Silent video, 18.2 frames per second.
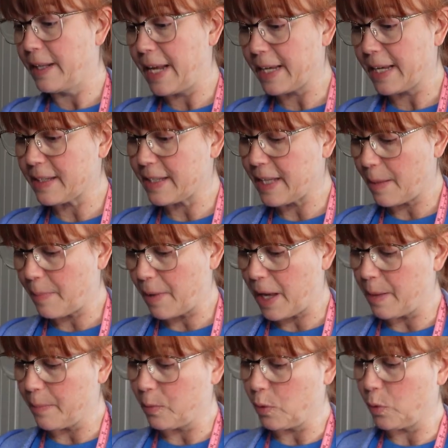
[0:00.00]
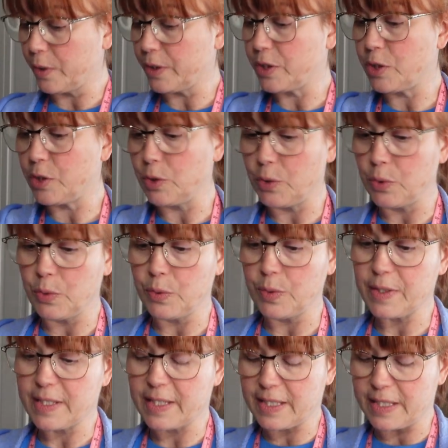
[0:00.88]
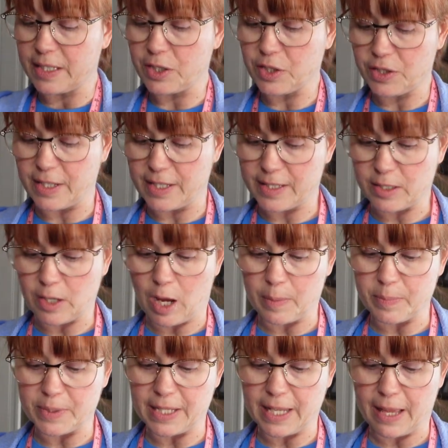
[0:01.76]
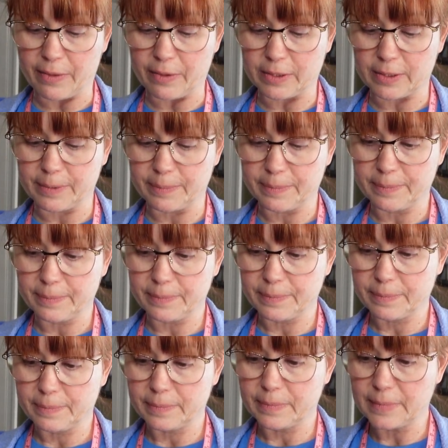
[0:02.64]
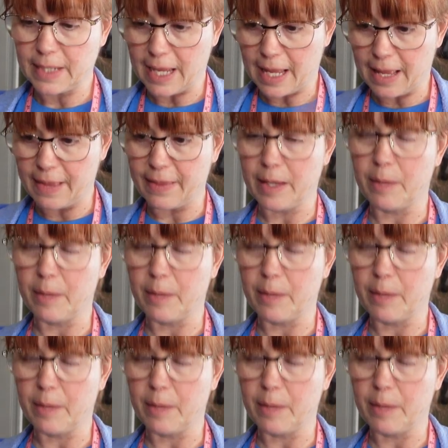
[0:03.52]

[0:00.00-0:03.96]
next step, I'm going to stitch this top together and